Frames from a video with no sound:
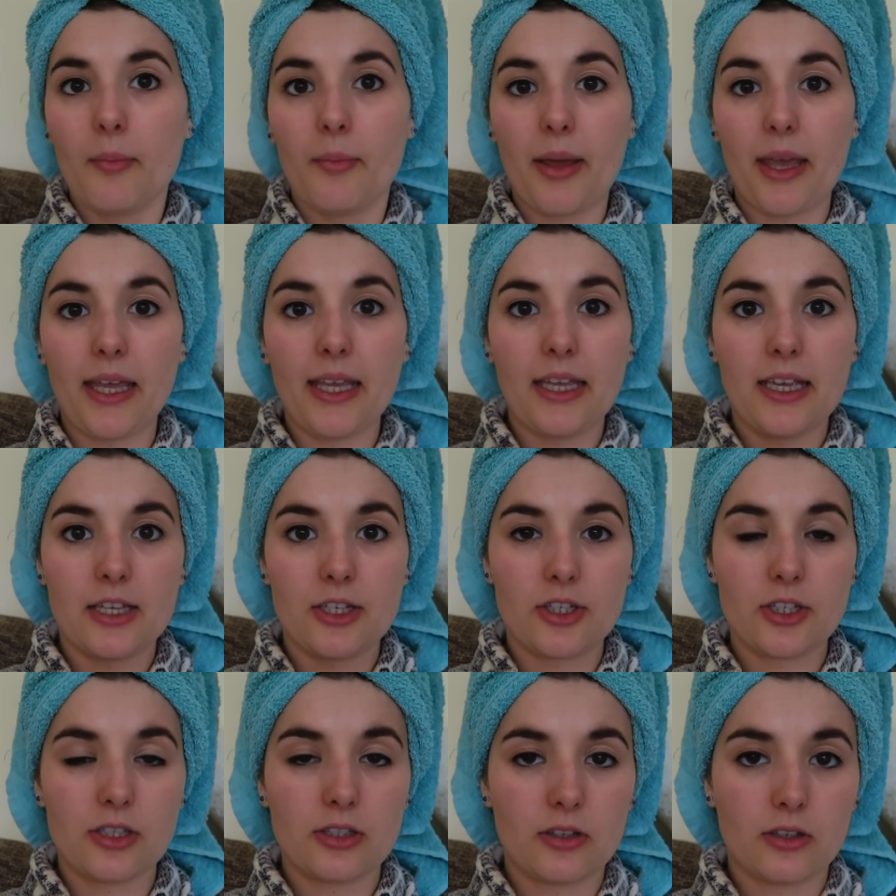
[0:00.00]
P
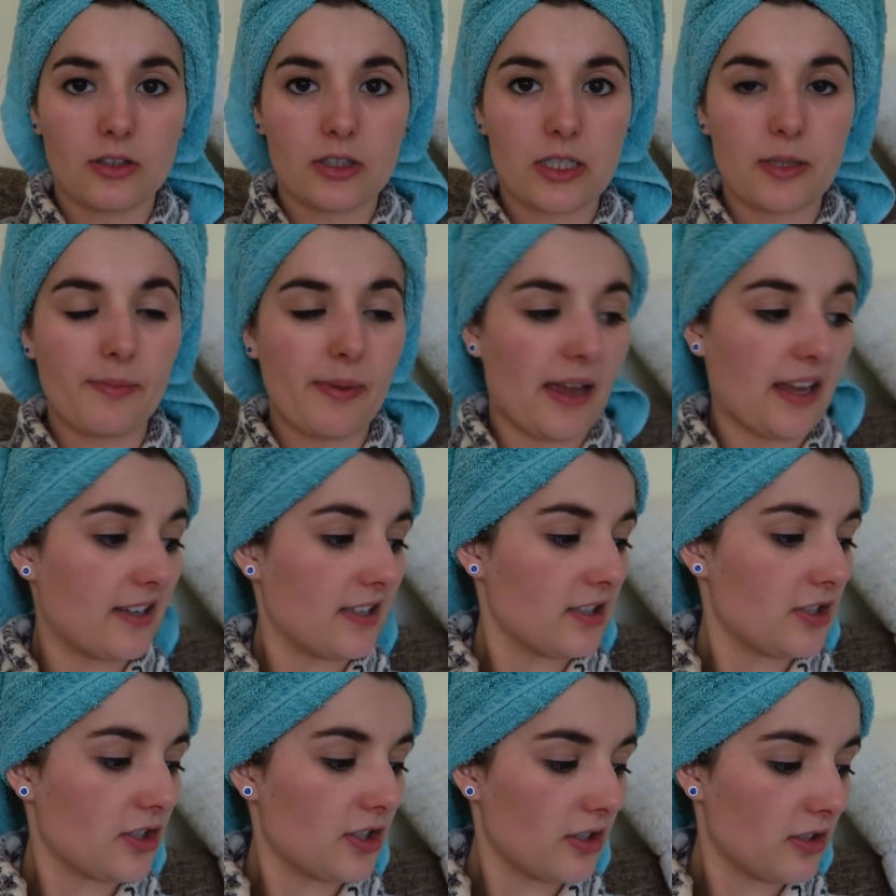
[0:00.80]
has just gone to bed.
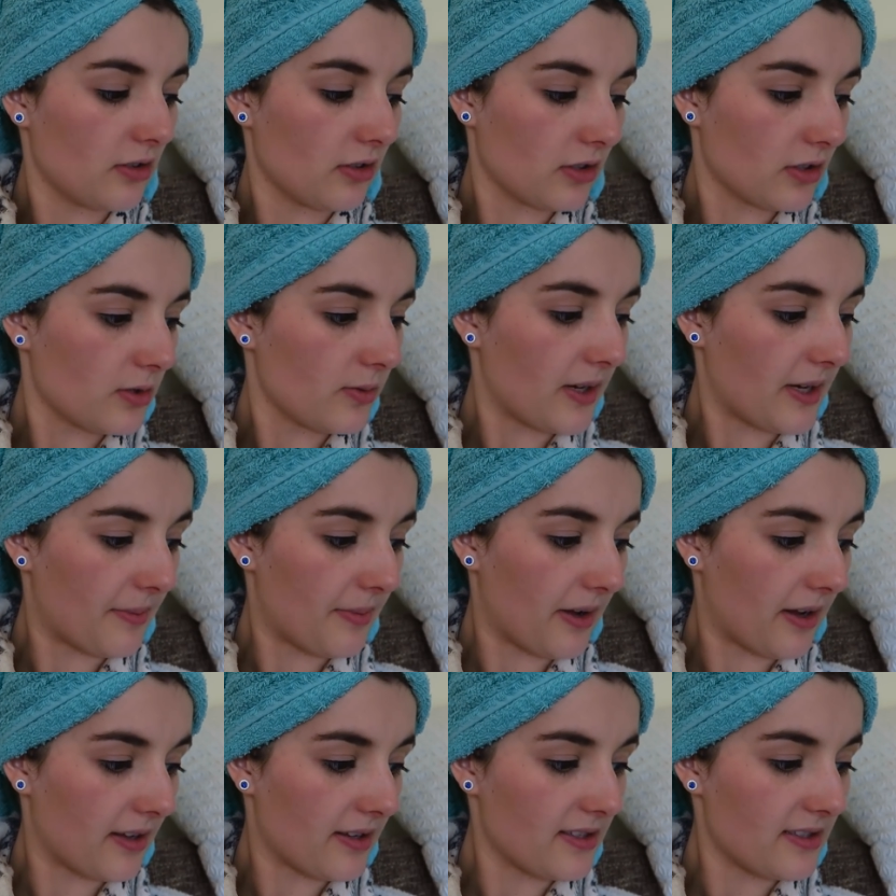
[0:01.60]
It's just gone 20
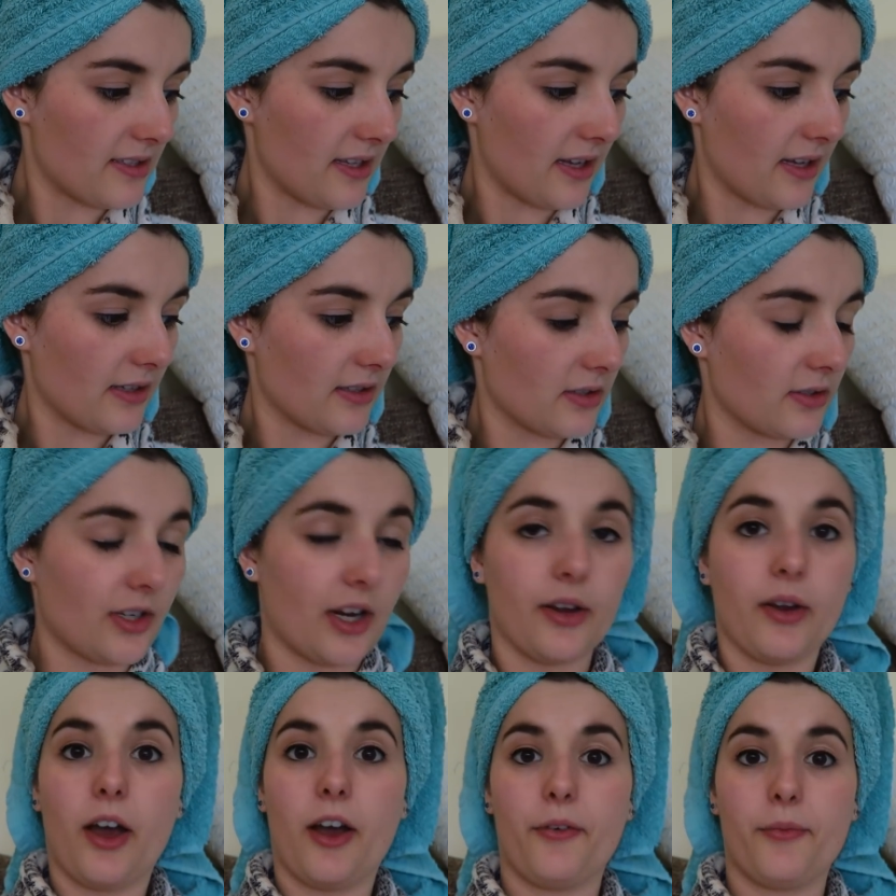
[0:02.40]
past 6.
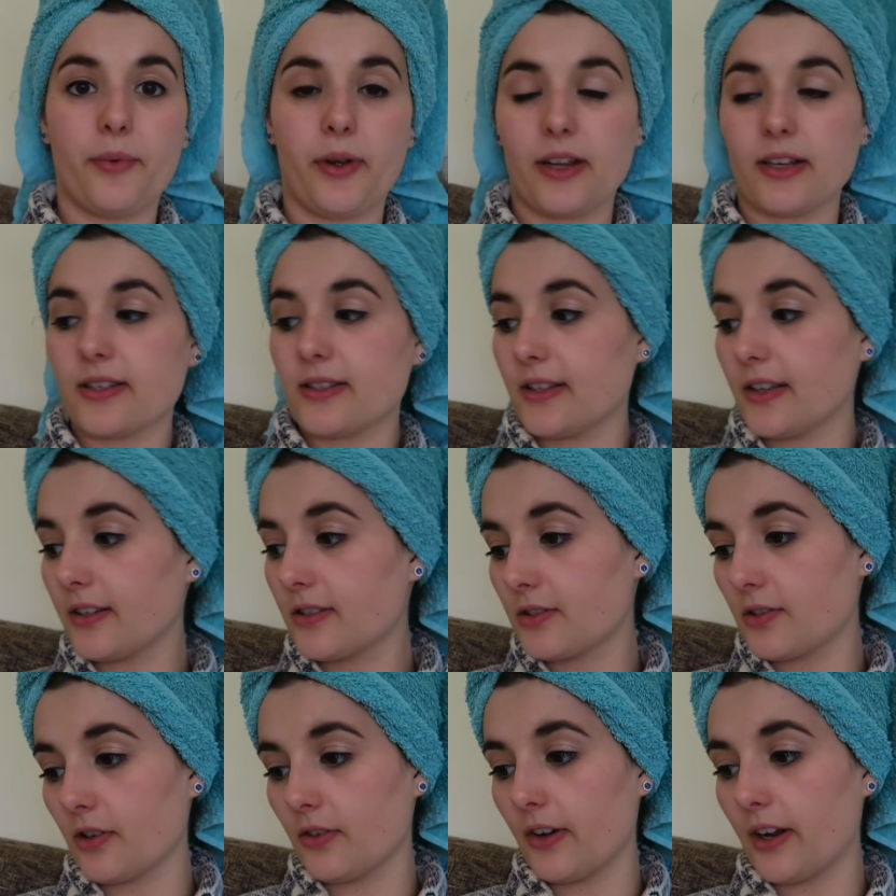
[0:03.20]
No,
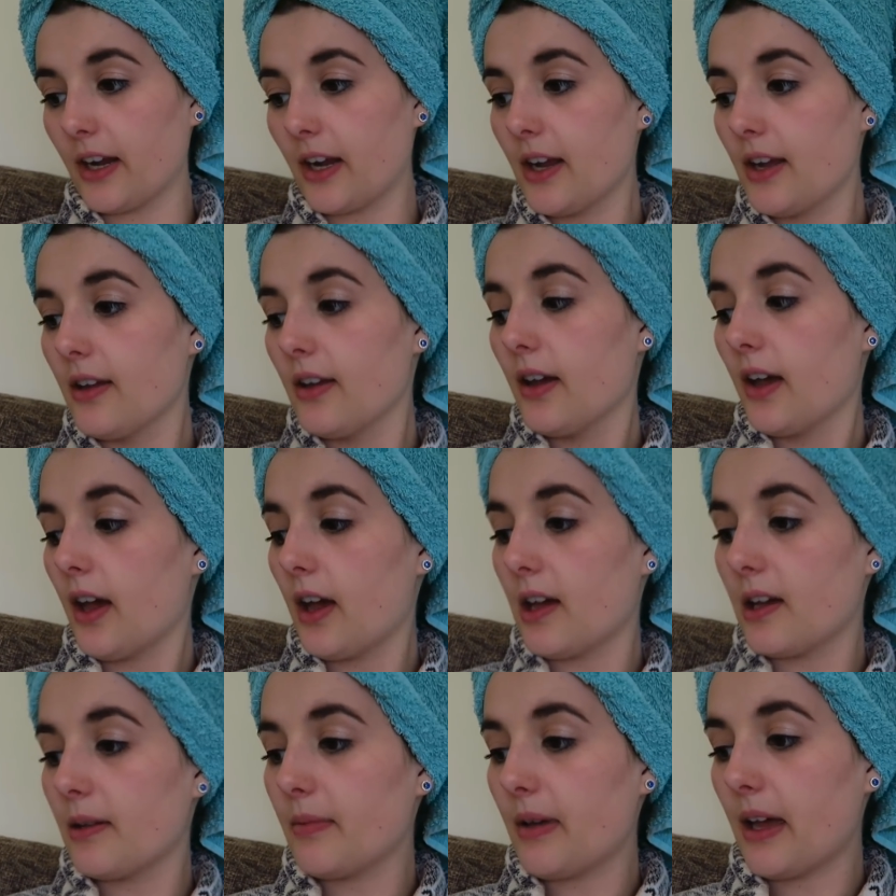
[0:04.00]
6:30, sorry.
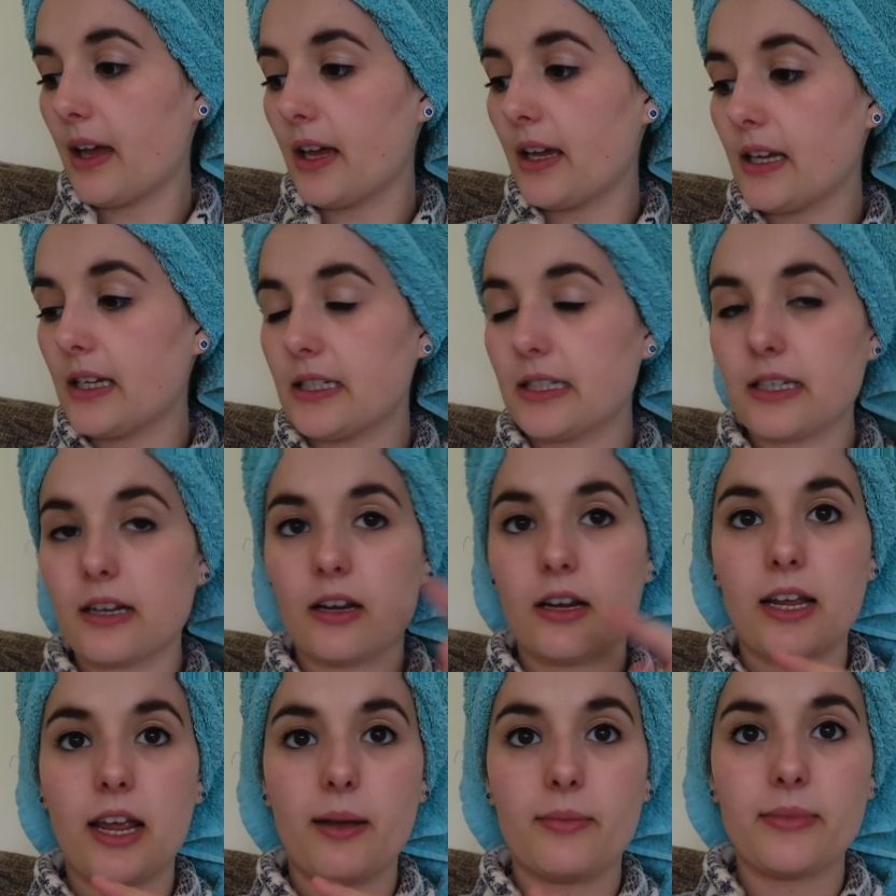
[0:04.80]
And
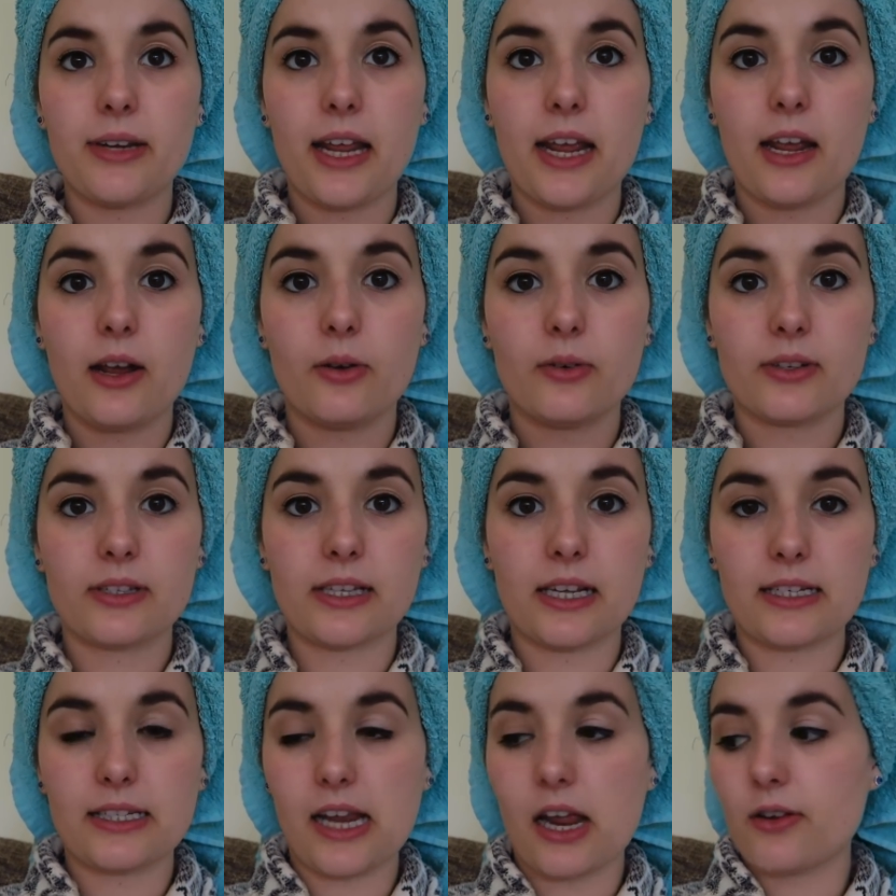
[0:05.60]
I am now
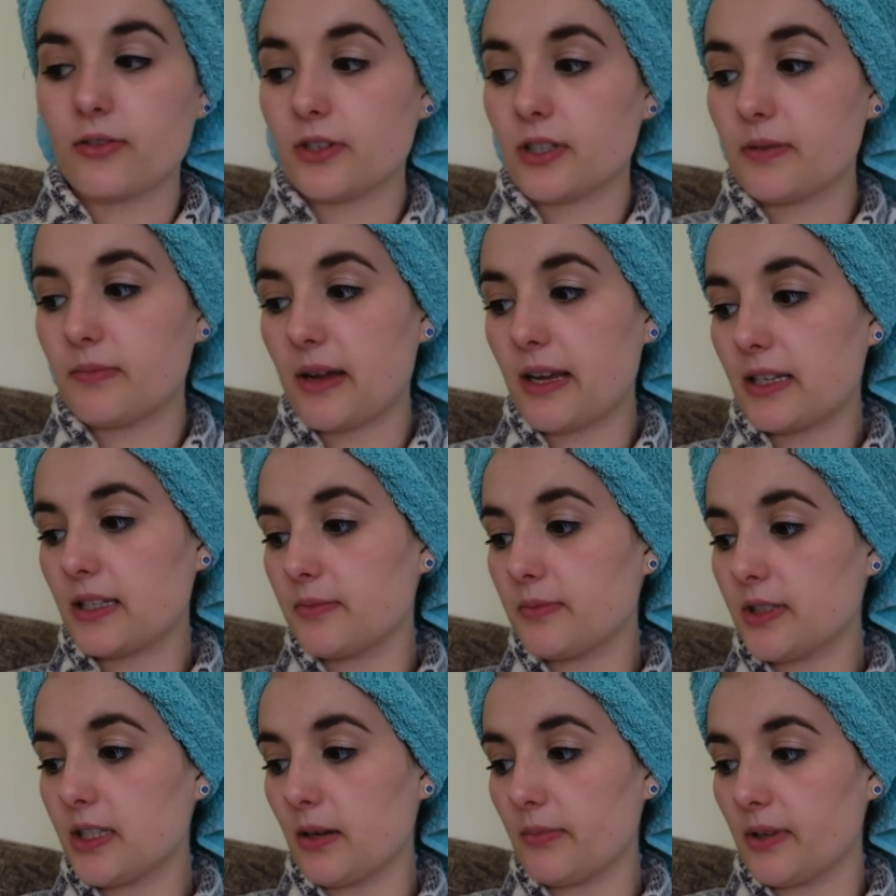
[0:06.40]
sat down to make
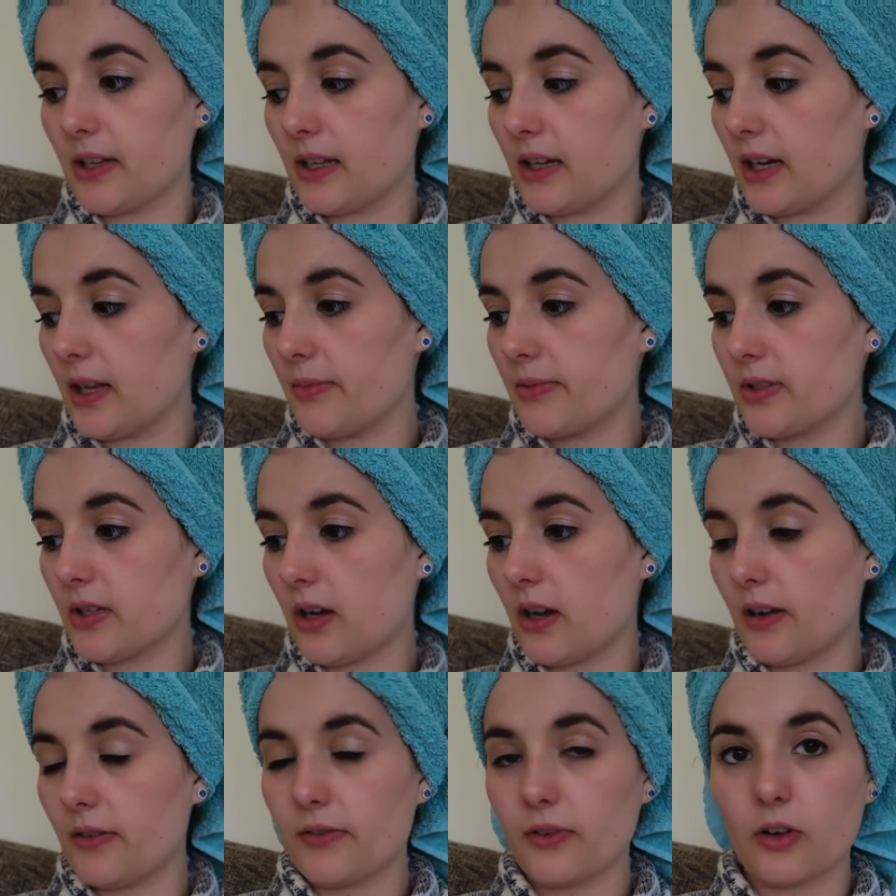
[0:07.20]
some dummy clips.
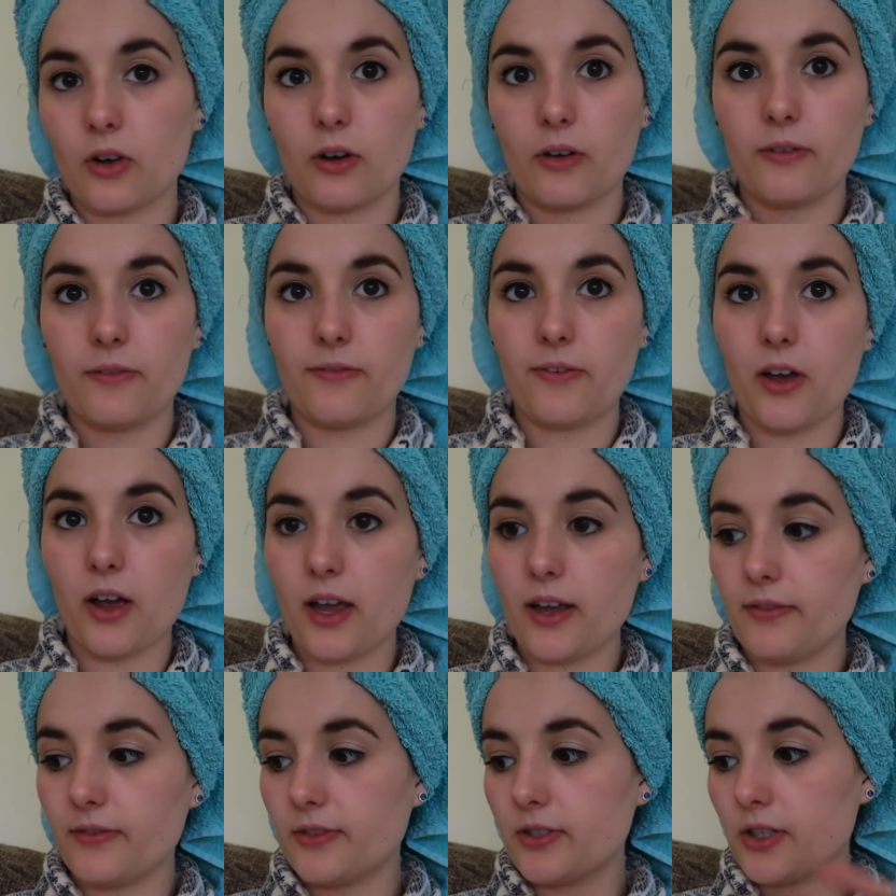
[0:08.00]
I've got
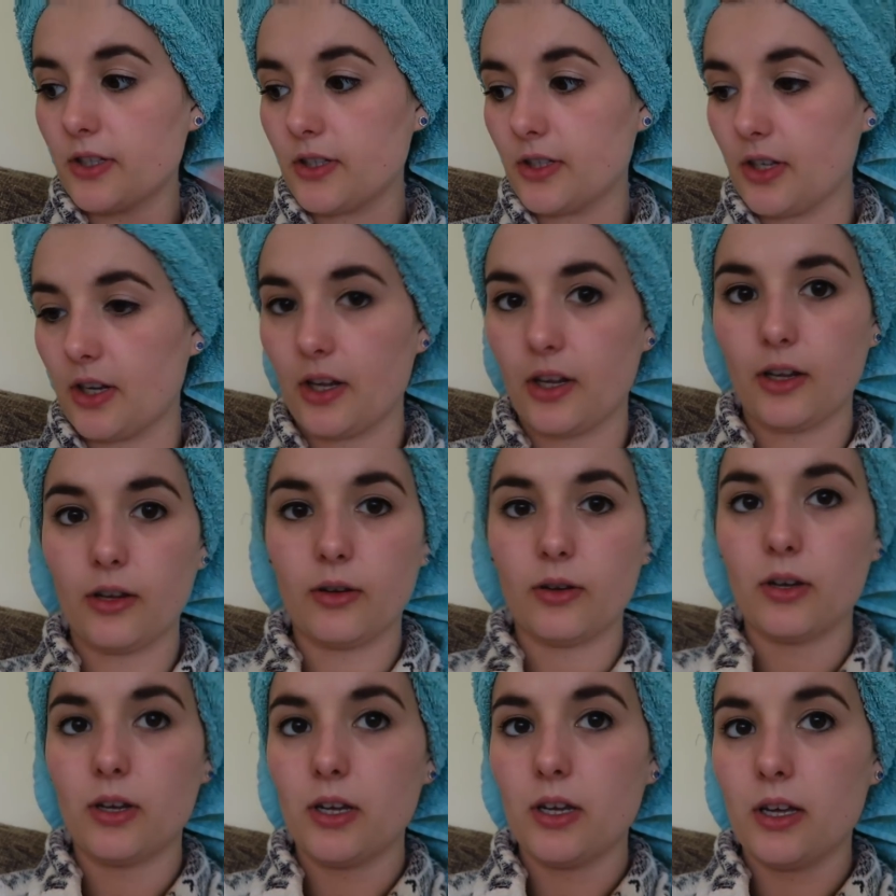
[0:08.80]
5 to
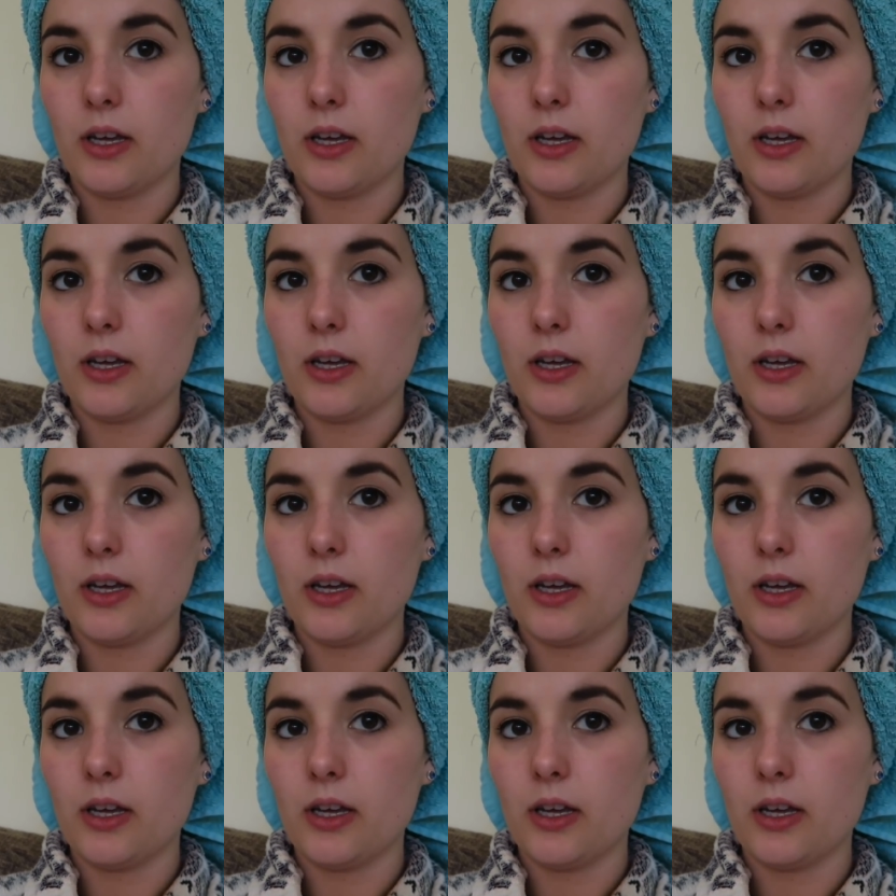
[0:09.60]
do.